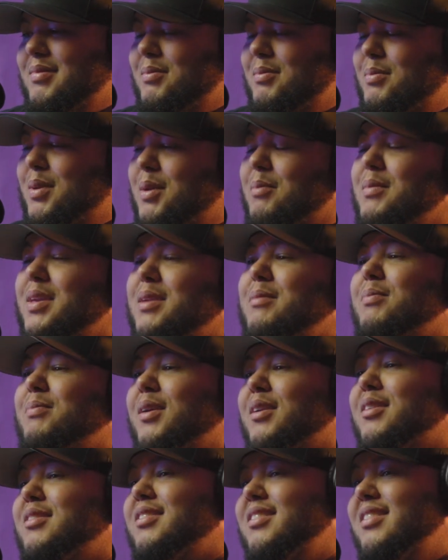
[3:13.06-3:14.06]
but me
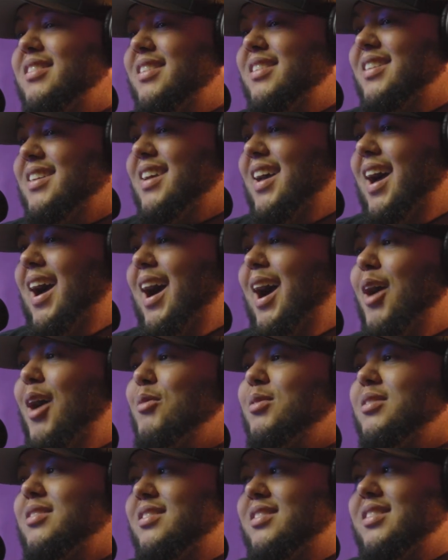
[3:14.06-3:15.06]
personally, I
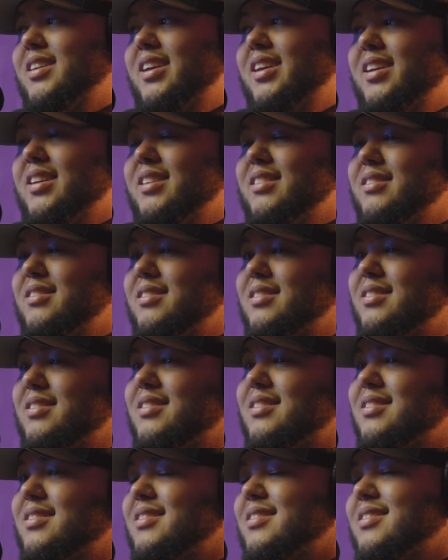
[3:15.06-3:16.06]
would say
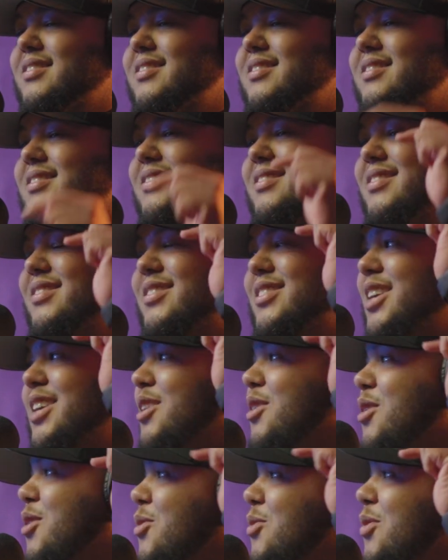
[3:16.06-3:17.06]
J.
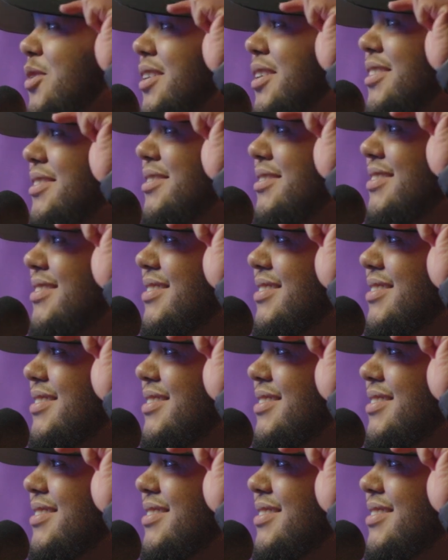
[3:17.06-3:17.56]
Cole one,